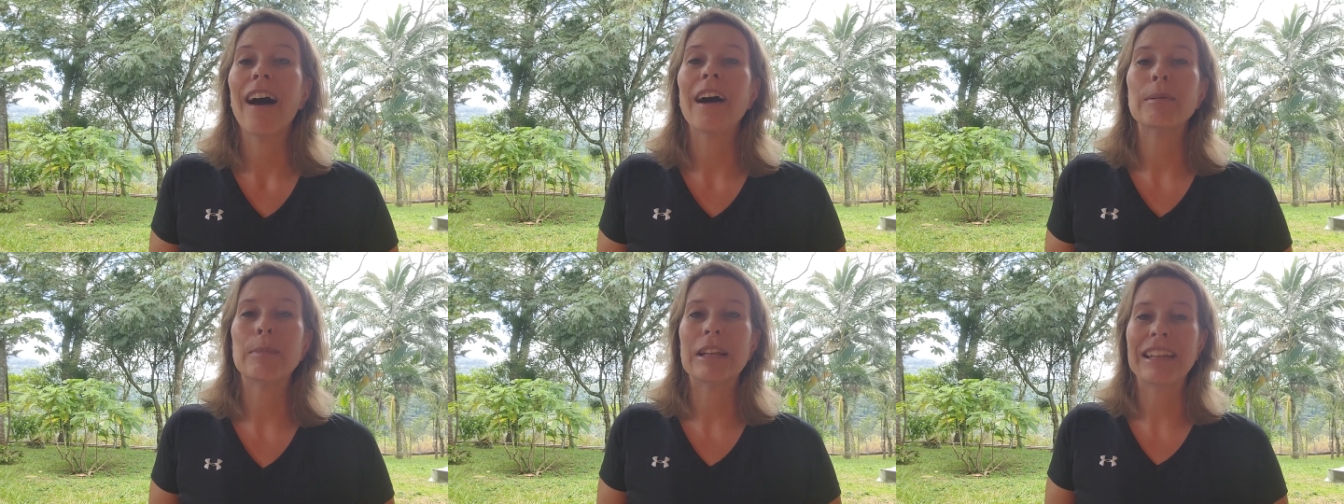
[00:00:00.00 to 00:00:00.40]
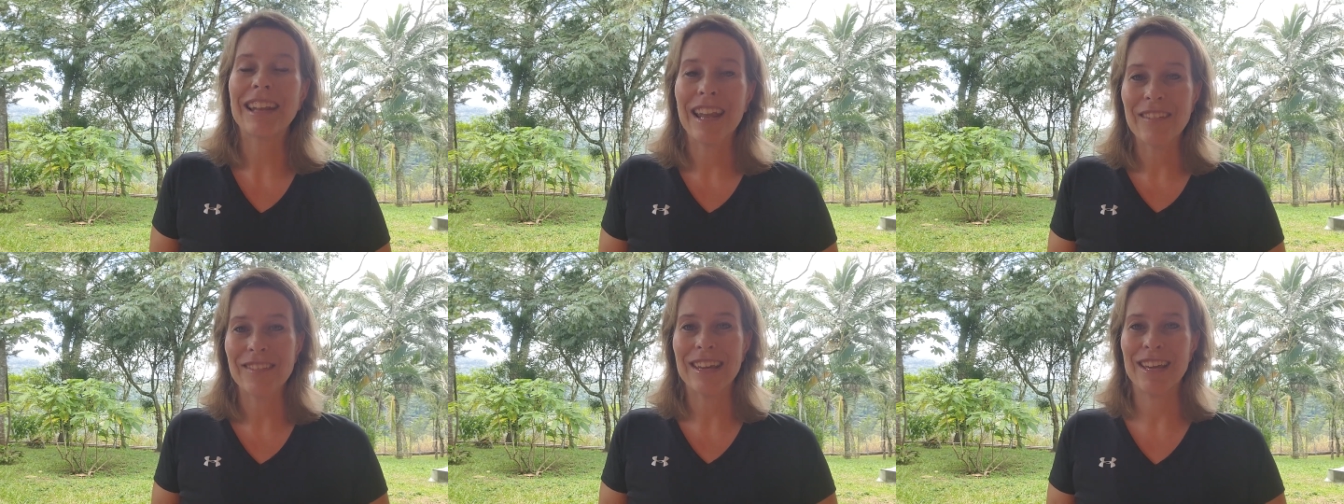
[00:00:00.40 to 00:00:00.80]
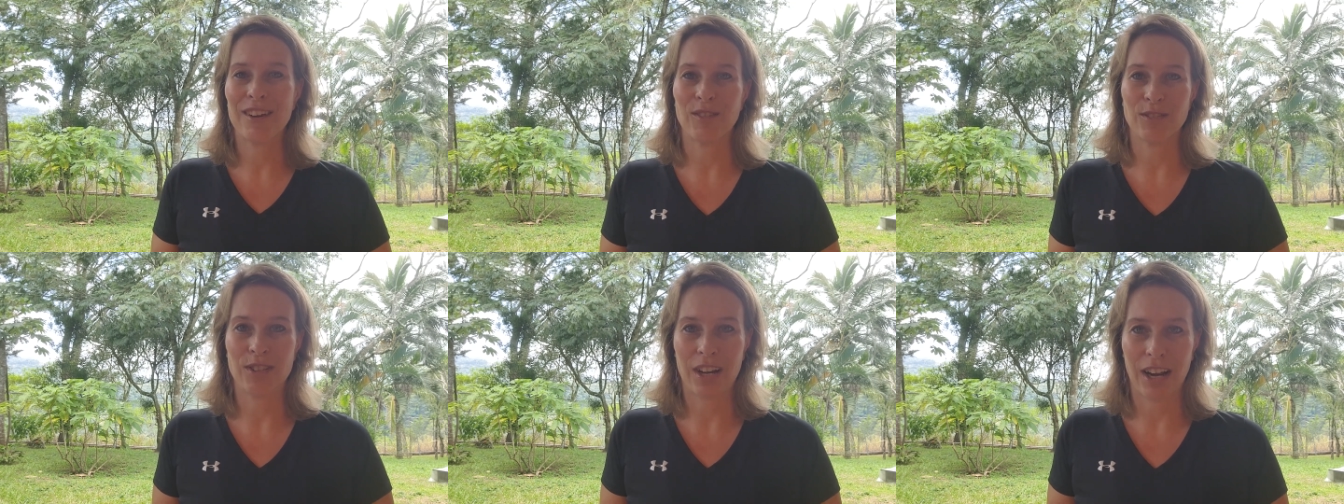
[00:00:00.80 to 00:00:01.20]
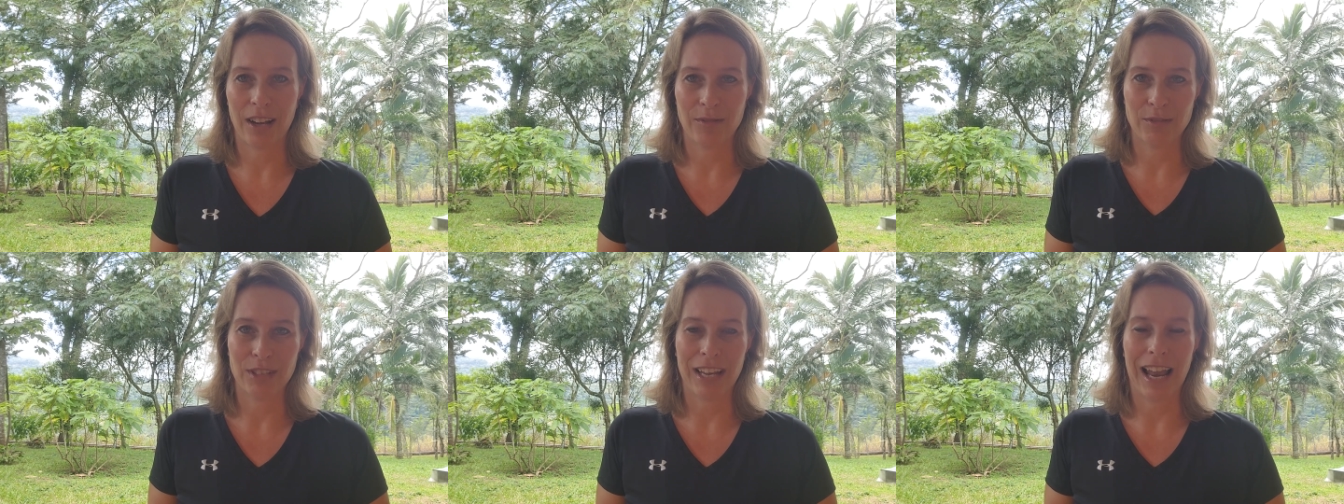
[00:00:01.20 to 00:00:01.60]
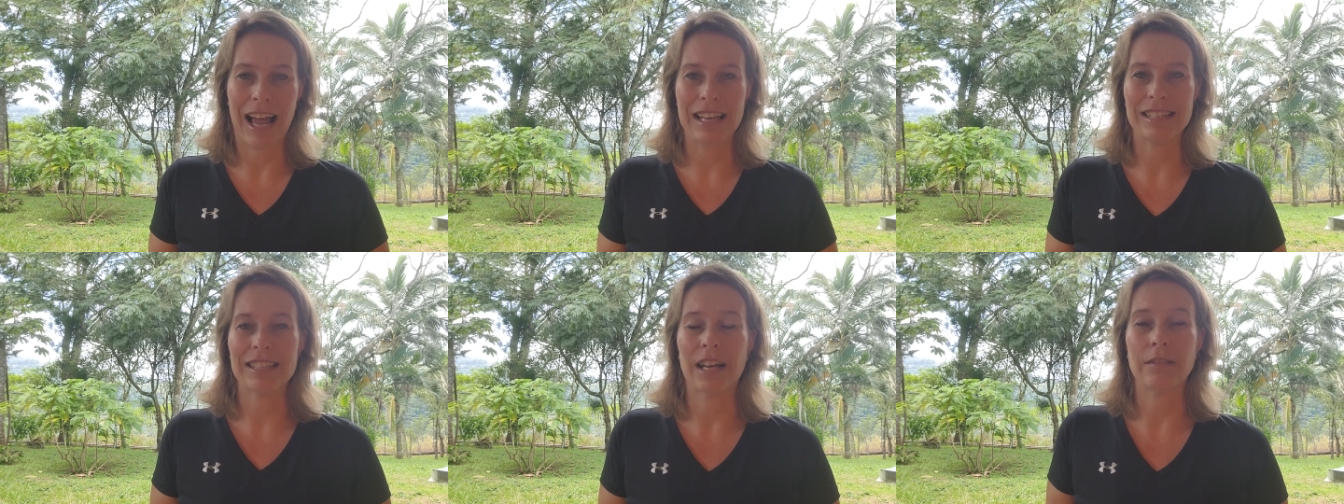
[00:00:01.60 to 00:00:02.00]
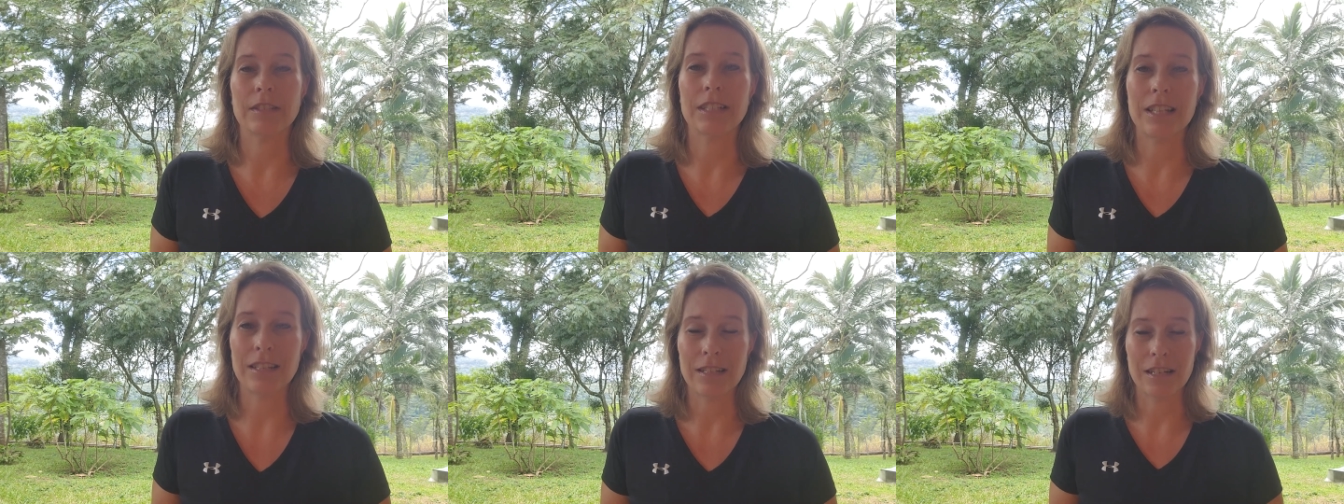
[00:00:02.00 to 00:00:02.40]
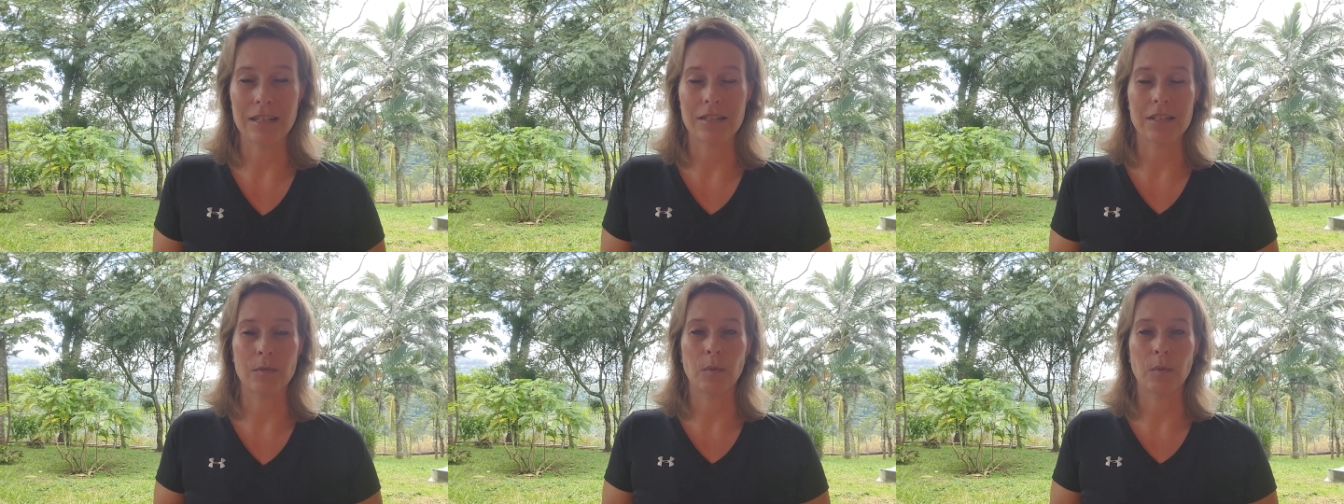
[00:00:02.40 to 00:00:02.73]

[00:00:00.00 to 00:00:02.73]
I've been living in Costa Rica for the last 17 years,